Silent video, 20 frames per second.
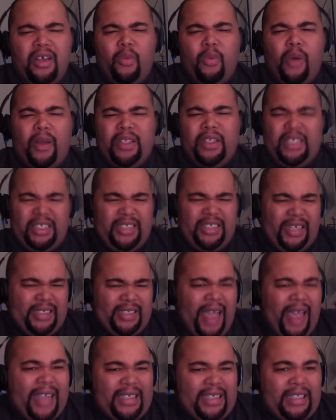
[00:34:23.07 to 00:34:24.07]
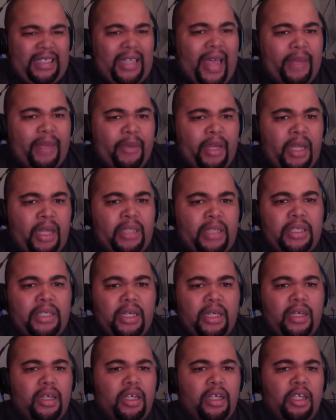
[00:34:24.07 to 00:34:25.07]
Just like Tyson because
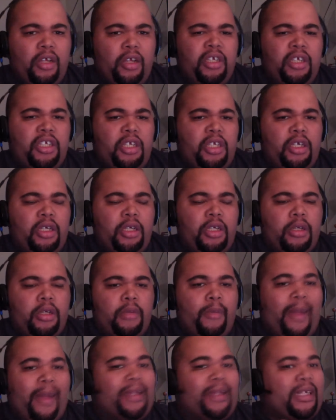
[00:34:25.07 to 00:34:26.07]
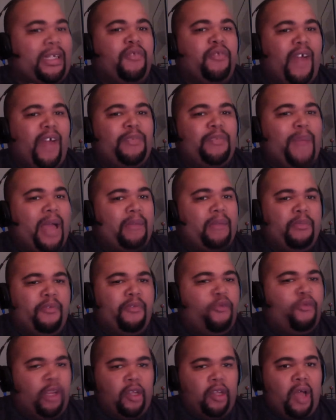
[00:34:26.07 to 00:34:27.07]
Mike Tyson's fights back
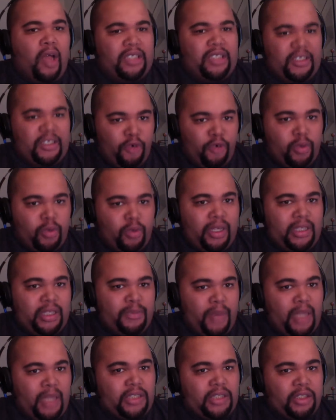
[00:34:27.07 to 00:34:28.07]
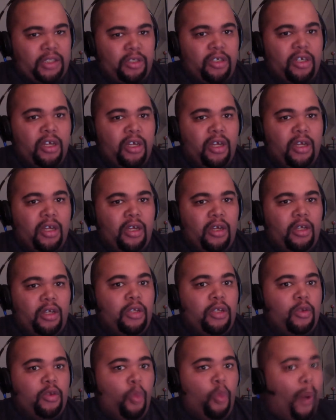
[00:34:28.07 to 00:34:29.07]
before he lost his first one against Buster
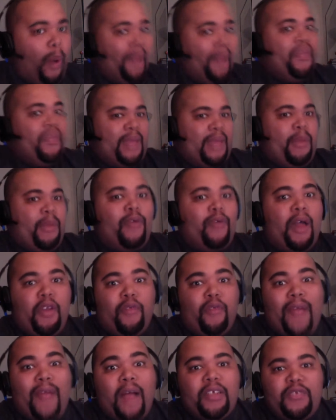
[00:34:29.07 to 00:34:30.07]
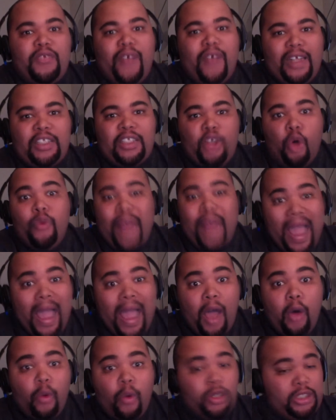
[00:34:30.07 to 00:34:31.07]
wasn't the same way Ronda Rousey's fights go
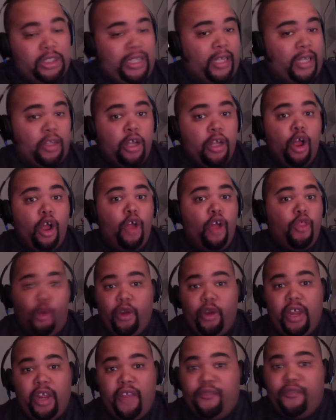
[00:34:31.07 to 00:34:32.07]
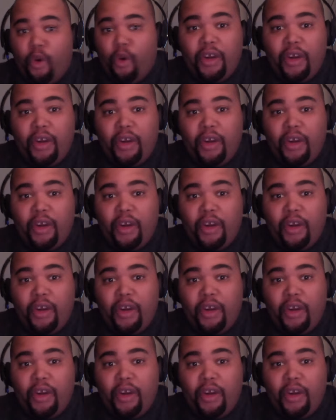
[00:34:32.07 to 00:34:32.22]
now, which is like 30, 40